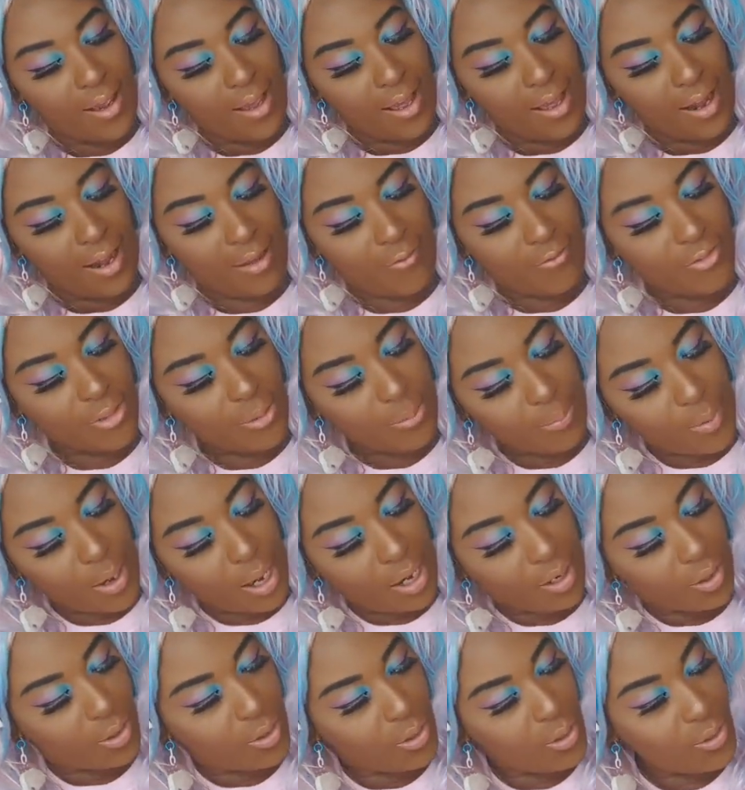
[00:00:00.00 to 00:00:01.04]
I love the
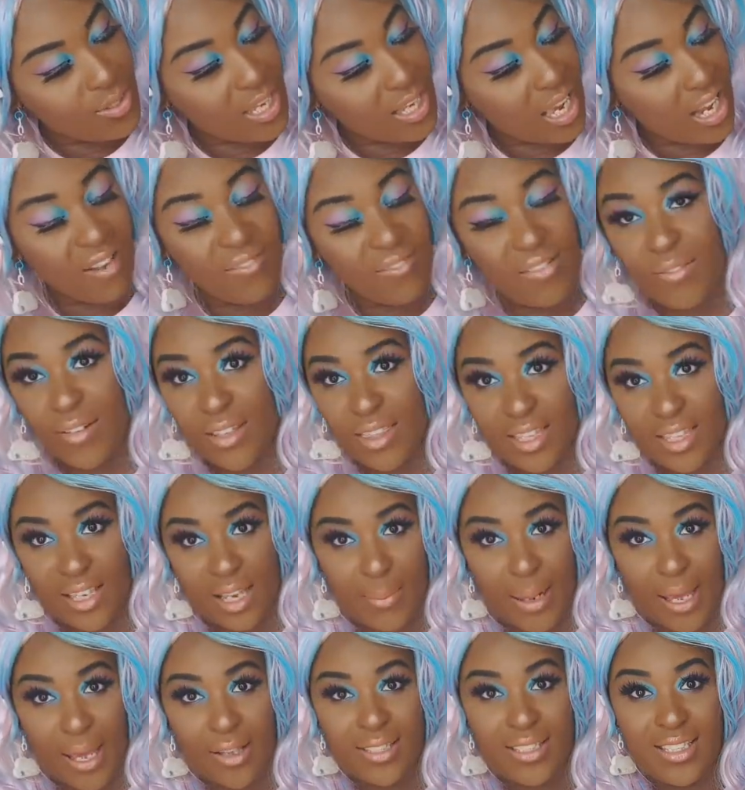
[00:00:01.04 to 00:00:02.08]
buckles, I love everything
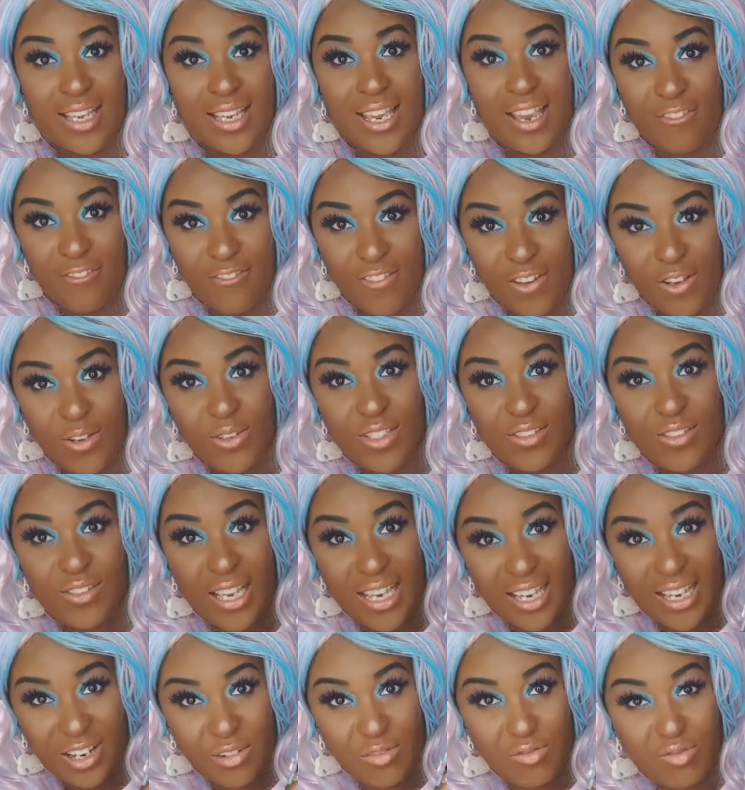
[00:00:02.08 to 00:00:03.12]
about it. It feels
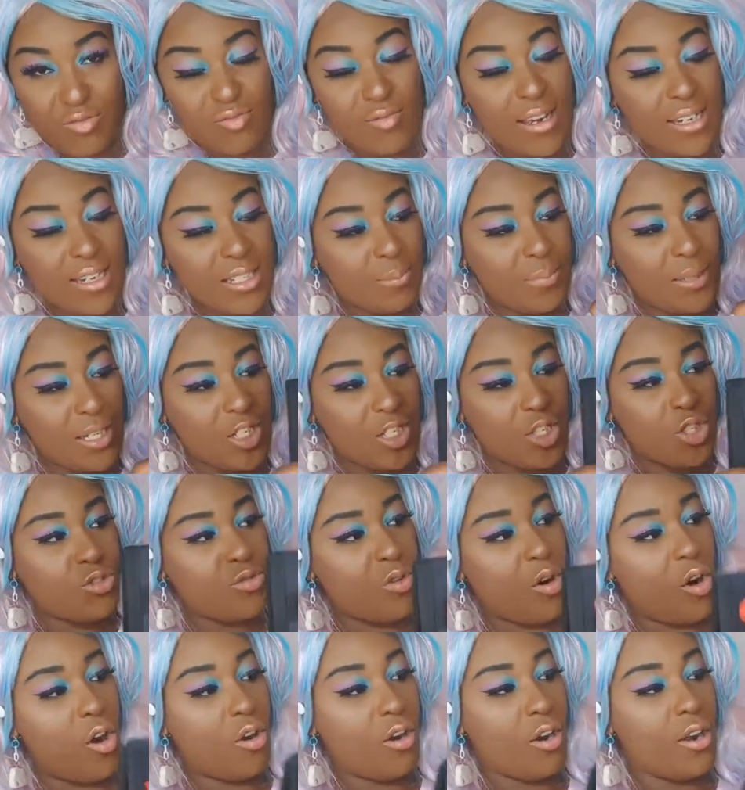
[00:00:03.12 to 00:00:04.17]
incredibly
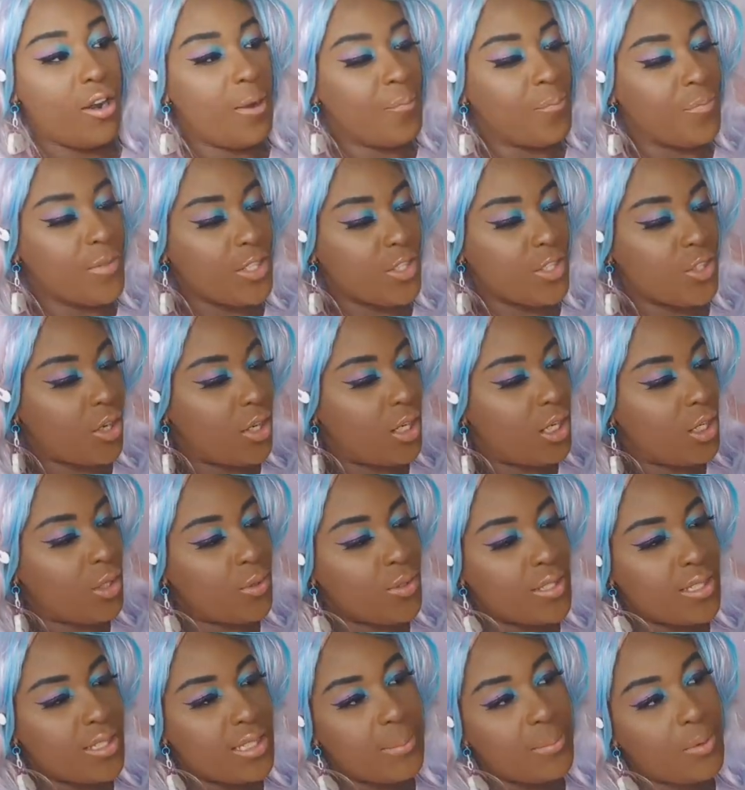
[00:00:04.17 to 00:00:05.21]
strong. It's got a
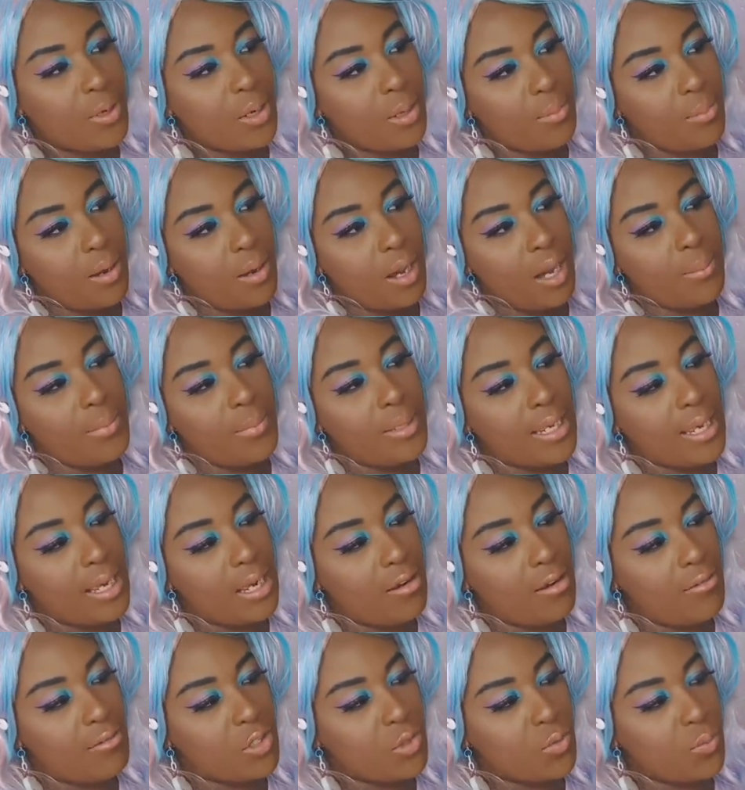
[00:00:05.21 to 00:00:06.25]
little zip compartment
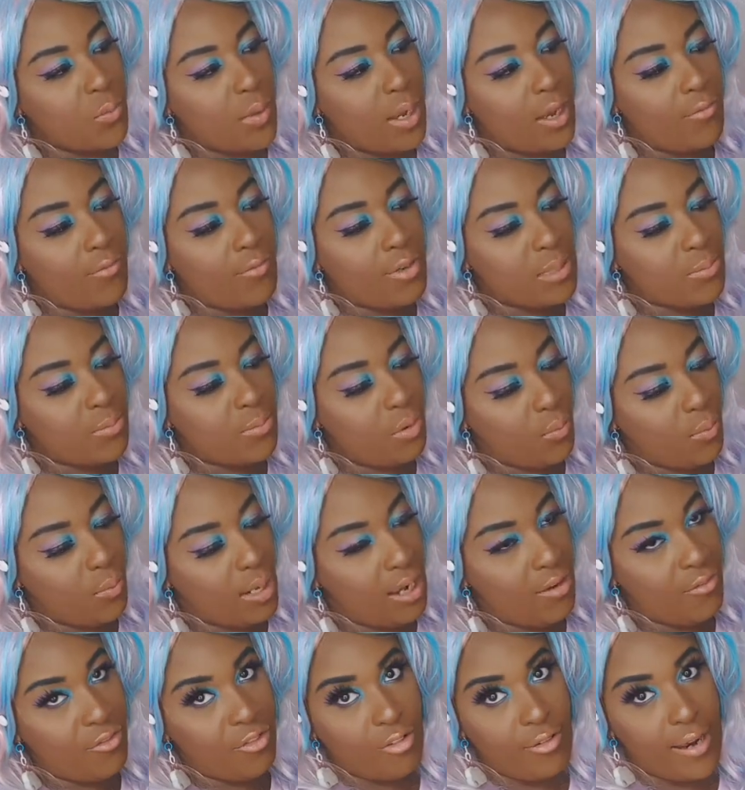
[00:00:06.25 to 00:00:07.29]
here as well for you to put
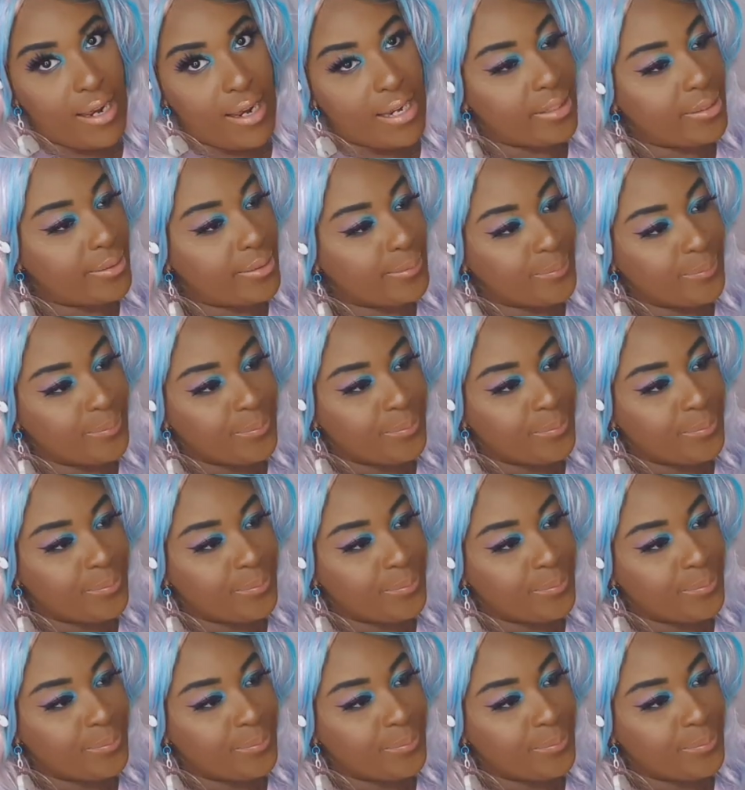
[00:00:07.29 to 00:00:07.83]
whatever in.